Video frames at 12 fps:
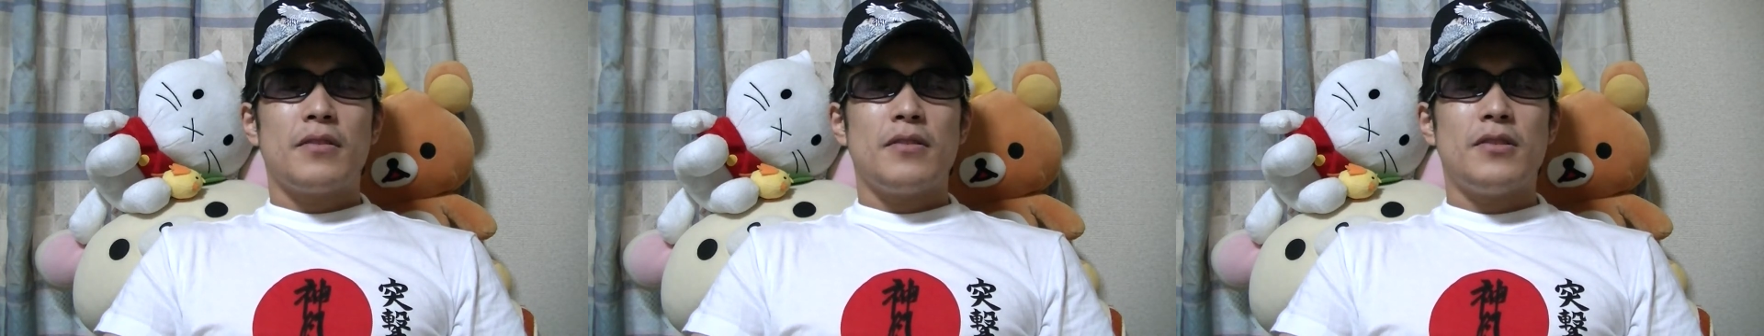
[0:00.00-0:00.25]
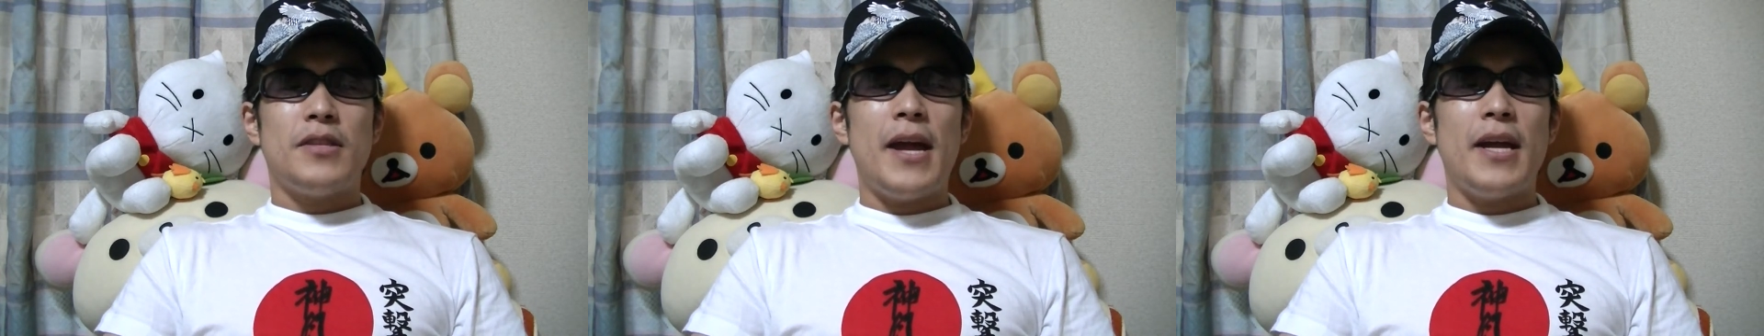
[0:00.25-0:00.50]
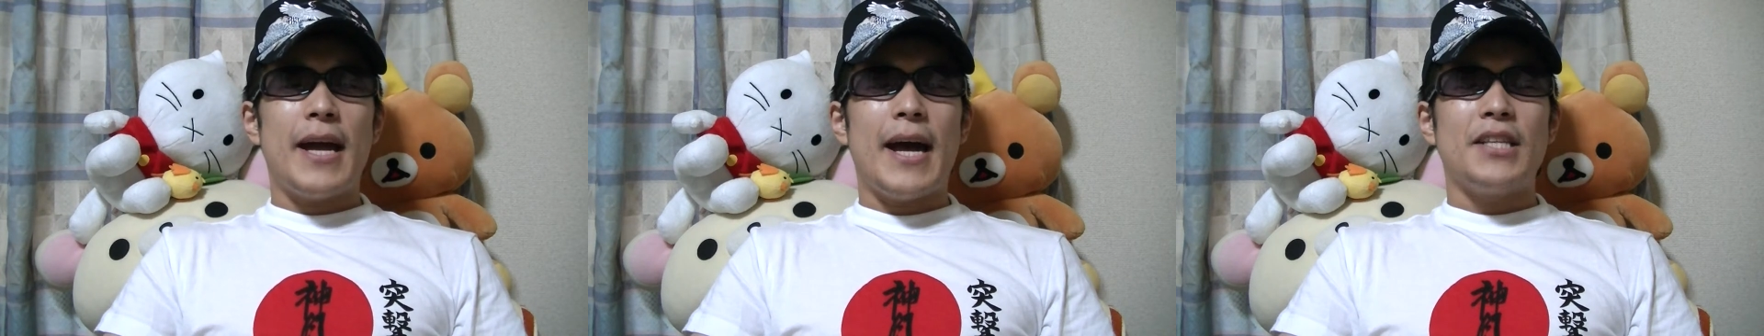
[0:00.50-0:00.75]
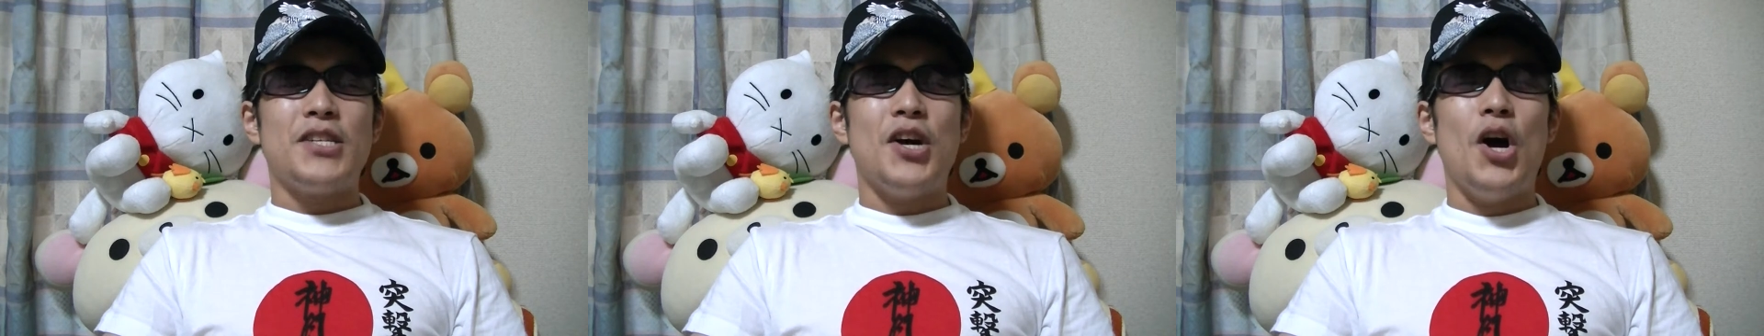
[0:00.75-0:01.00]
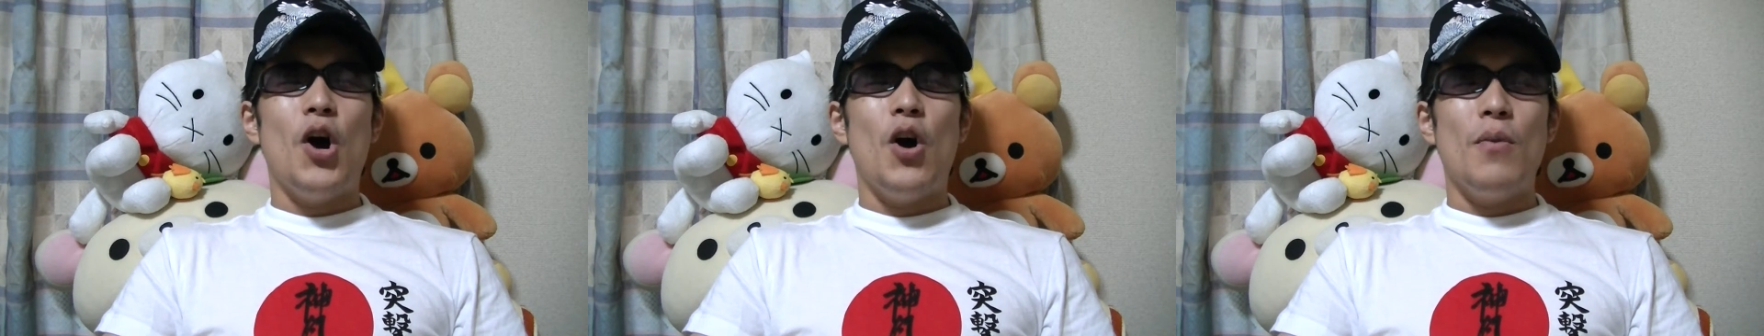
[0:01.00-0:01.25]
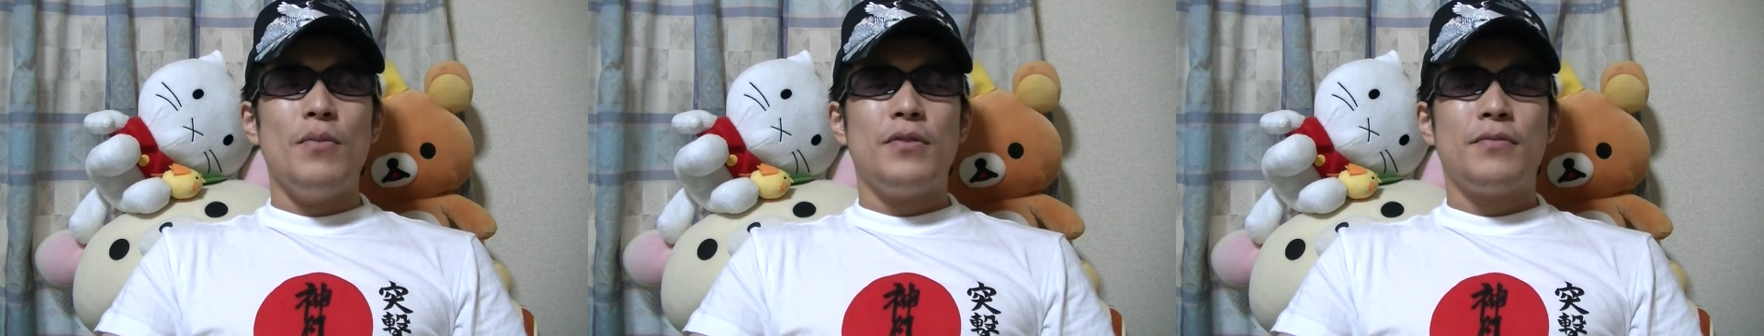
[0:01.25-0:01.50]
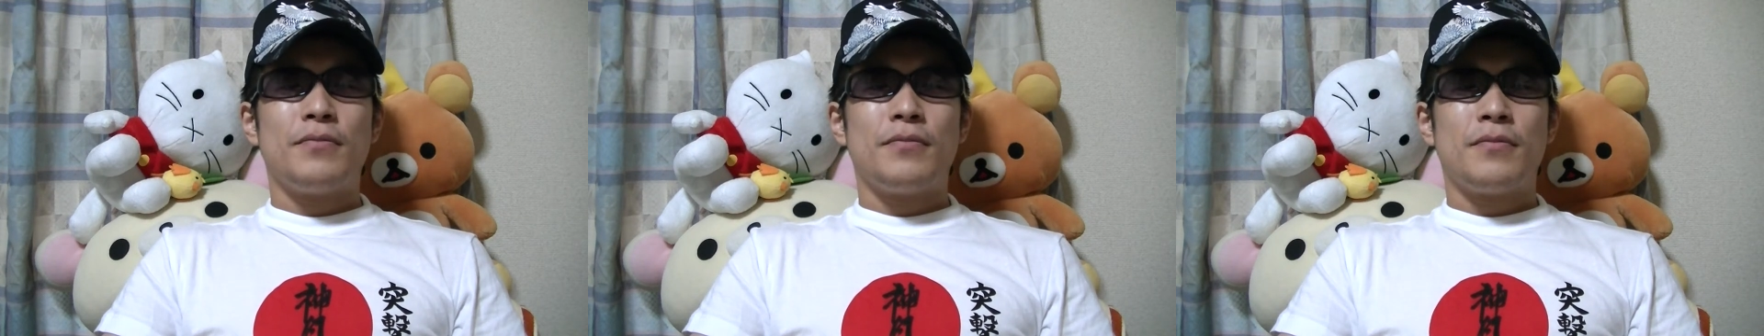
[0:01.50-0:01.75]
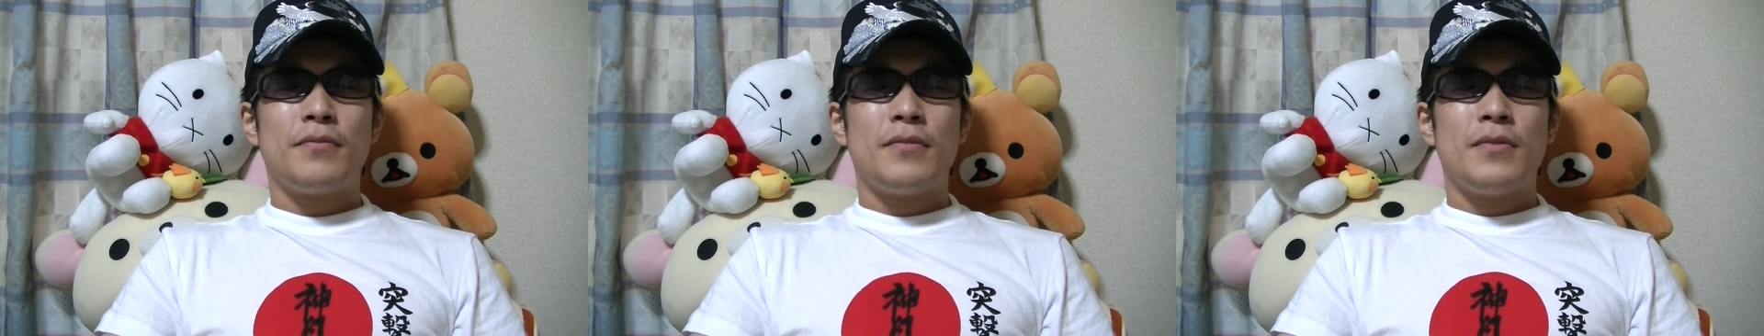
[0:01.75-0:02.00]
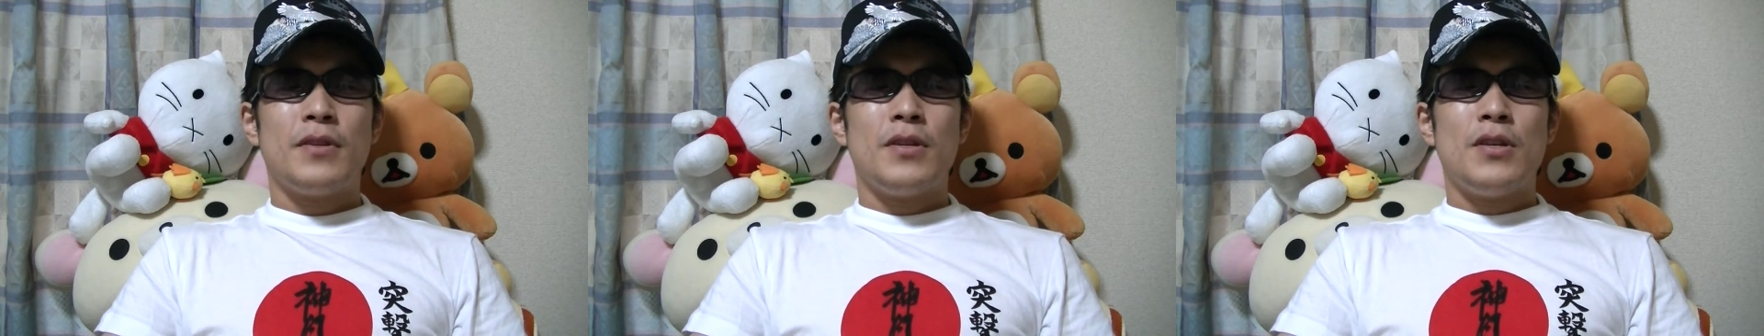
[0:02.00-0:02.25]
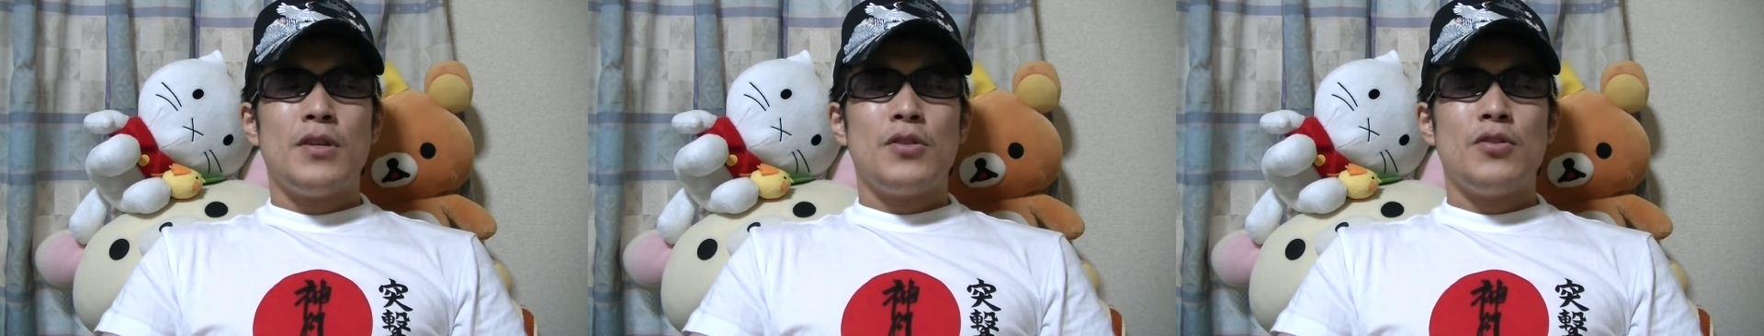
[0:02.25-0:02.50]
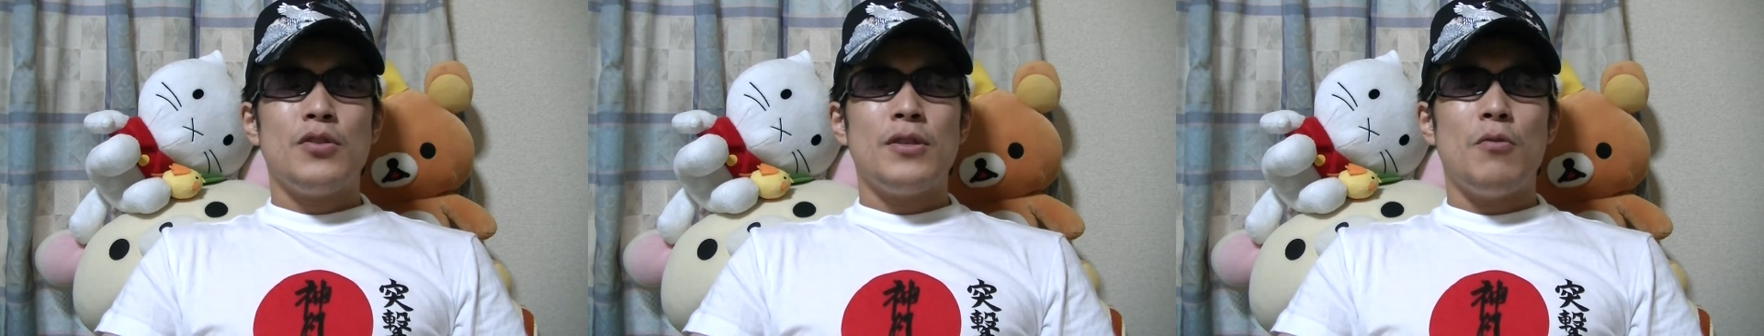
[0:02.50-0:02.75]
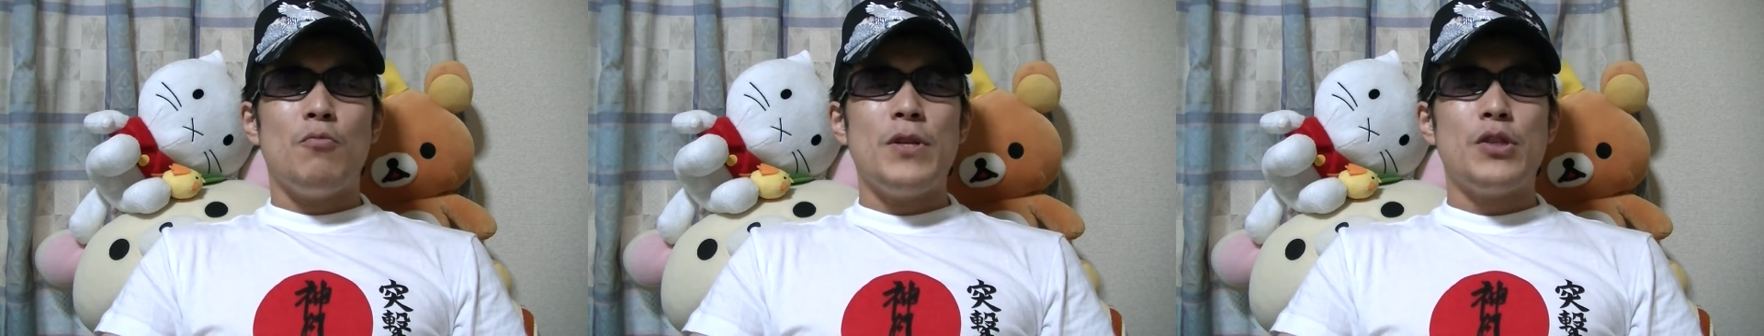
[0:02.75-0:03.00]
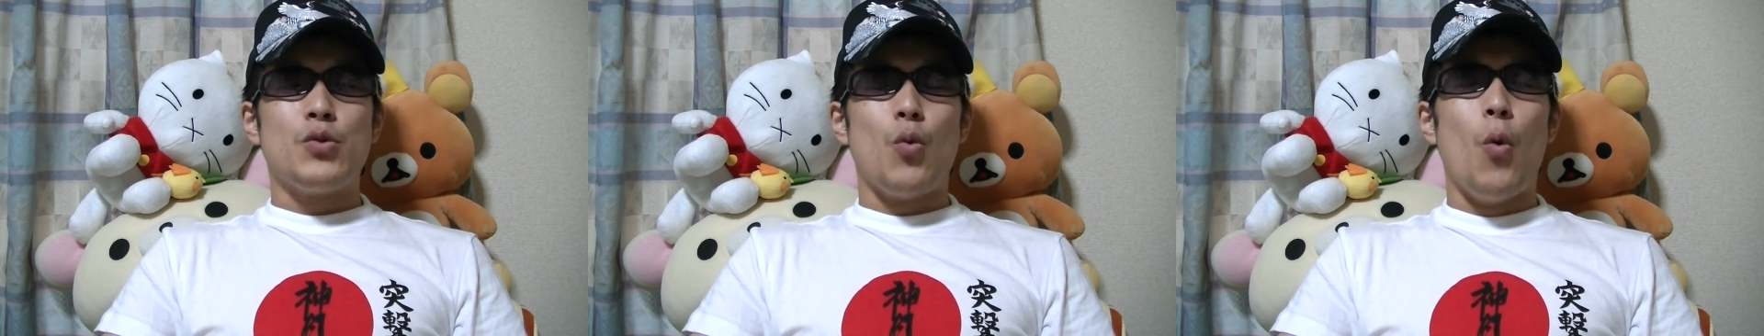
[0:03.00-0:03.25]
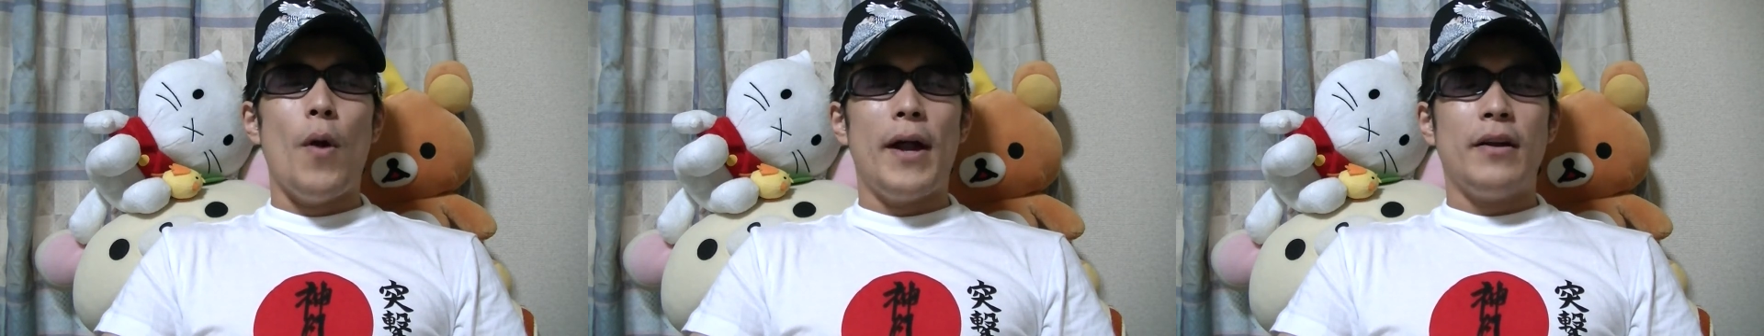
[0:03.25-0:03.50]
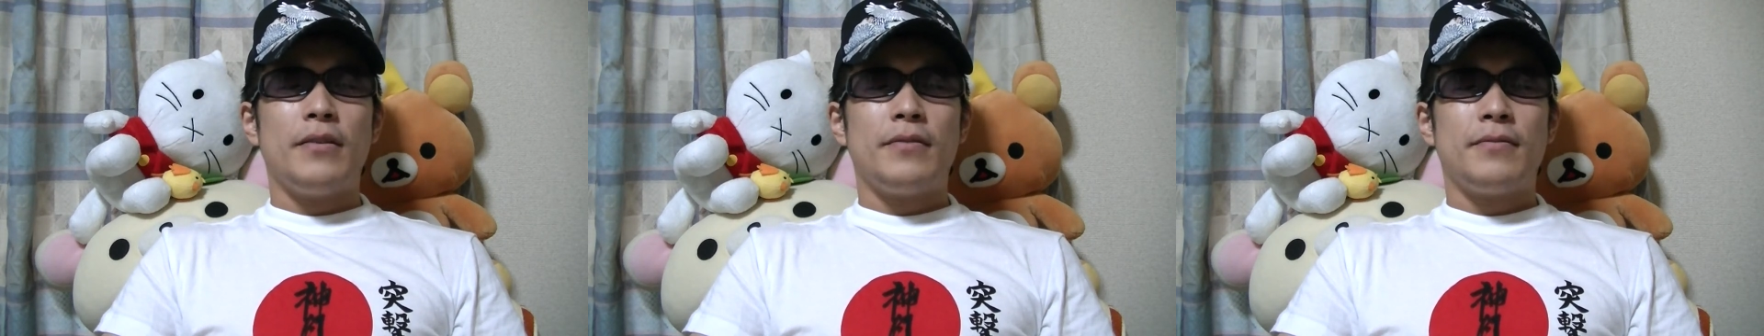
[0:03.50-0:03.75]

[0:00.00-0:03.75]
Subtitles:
stay at home, social withdrawal,